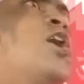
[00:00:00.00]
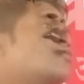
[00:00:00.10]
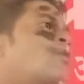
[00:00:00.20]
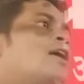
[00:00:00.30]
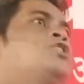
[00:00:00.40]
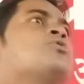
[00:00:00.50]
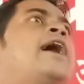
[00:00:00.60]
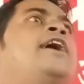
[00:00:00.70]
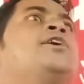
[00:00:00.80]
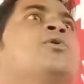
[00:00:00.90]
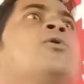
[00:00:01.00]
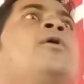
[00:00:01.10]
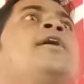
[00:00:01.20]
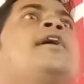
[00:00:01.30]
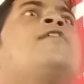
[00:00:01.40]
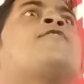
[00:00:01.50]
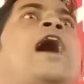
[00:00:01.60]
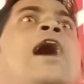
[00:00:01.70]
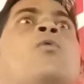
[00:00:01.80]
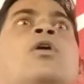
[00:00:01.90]
So what should I do if
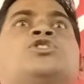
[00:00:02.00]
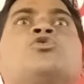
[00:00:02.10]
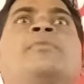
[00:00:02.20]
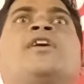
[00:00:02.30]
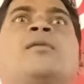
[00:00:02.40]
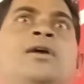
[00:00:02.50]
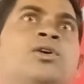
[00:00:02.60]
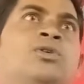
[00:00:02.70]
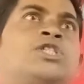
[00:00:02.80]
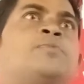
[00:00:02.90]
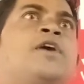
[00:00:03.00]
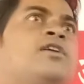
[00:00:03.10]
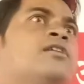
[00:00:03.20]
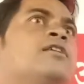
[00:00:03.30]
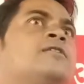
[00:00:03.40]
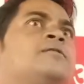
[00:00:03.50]
I want to become a good speaker?